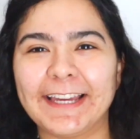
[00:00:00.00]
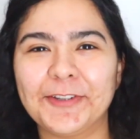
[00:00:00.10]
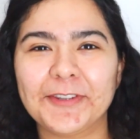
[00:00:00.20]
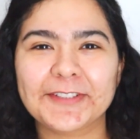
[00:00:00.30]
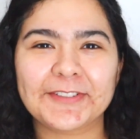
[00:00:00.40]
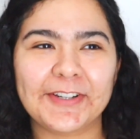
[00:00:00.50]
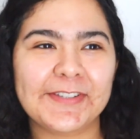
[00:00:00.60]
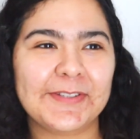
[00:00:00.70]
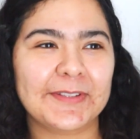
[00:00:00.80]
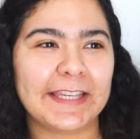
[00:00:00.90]
I know they're
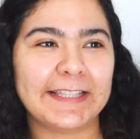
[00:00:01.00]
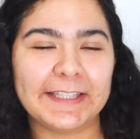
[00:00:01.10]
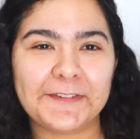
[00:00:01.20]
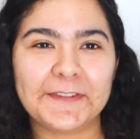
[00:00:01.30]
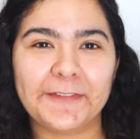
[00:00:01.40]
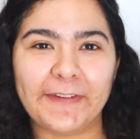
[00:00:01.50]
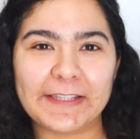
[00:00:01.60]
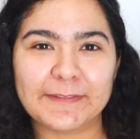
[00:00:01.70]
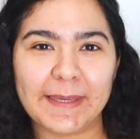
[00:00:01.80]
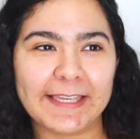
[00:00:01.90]
starting to like lift the
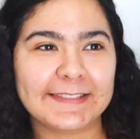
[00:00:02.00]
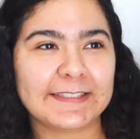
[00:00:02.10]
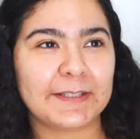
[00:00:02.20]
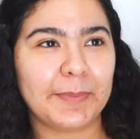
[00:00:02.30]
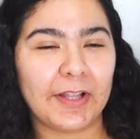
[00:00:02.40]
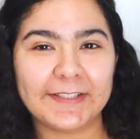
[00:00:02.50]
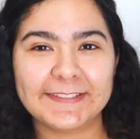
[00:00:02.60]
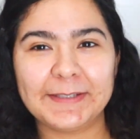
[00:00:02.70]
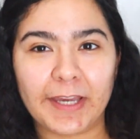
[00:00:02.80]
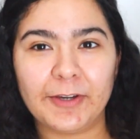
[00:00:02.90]
face mask
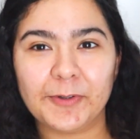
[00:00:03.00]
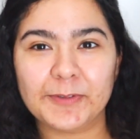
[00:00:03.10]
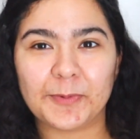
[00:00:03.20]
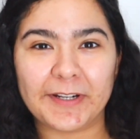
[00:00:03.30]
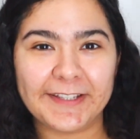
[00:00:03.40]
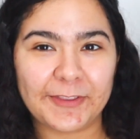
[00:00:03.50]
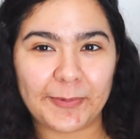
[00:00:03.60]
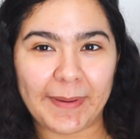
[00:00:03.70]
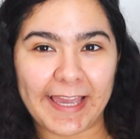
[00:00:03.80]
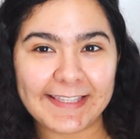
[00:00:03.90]
policy. I always wanted
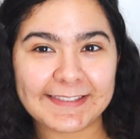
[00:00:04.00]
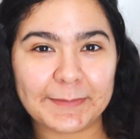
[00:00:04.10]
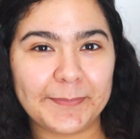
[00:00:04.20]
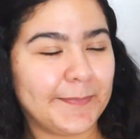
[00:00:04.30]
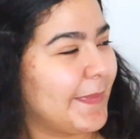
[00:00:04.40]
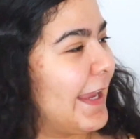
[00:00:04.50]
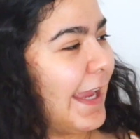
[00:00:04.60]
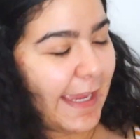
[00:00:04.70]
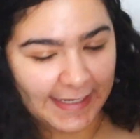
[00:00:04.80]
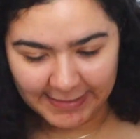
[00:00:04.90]
their mask.
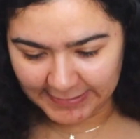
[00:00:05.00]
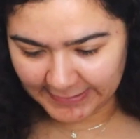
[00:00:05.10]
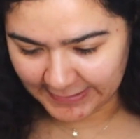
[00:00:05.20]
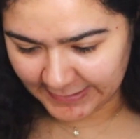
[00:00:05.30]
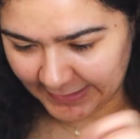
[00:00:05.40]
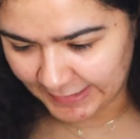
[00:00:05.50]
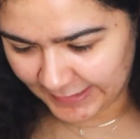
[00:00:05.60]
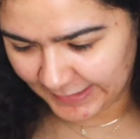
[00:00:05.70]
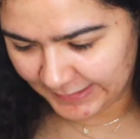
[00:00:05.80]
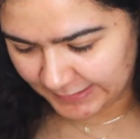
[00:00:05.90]
And
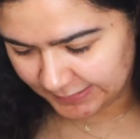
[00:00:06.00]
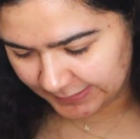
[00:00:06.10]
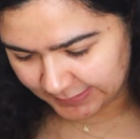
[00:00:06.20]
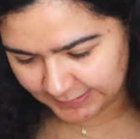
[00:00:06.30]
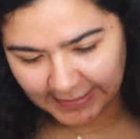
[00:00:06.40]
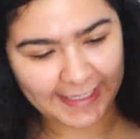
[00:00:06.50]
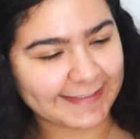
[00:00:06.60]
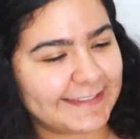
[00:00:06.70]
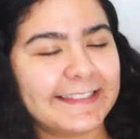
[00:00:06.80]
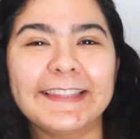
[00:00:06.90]

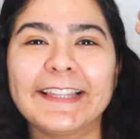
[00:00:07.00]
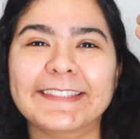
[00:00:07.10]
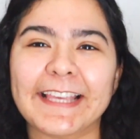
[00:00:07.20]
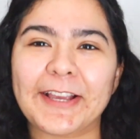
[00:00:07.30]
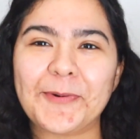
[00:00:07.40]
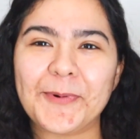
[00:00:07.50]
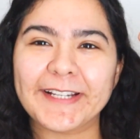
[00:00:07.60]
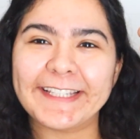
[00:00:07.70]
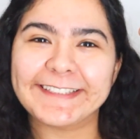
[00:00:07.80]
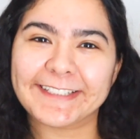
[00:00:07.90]
yes, the second
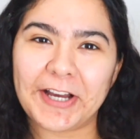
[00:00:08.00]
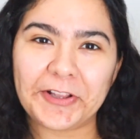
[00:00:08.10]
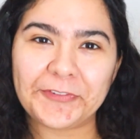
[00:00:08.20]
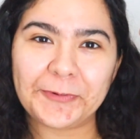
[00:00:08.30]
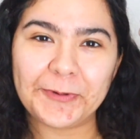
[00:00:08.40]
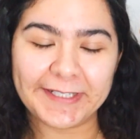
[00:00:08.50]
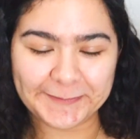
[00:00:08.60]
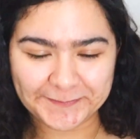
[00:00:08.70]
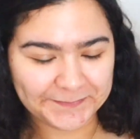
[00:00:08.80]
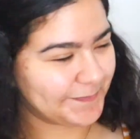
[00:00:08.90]
one is a colorful one.
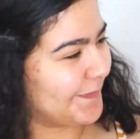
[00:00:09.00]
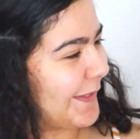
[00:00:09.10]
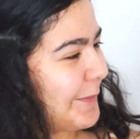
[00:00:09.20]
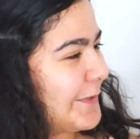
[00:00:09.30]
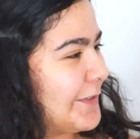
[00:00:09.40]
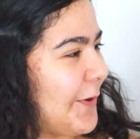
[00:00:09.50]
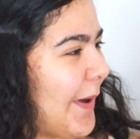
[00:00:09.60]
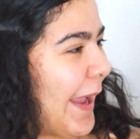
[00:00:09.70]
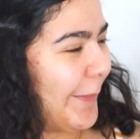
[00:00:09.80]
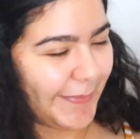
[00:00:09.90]
I'm so
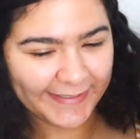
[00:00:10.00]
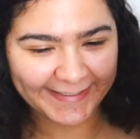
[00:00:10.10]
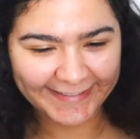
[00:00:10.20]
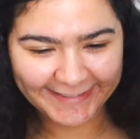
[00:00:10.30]
happy.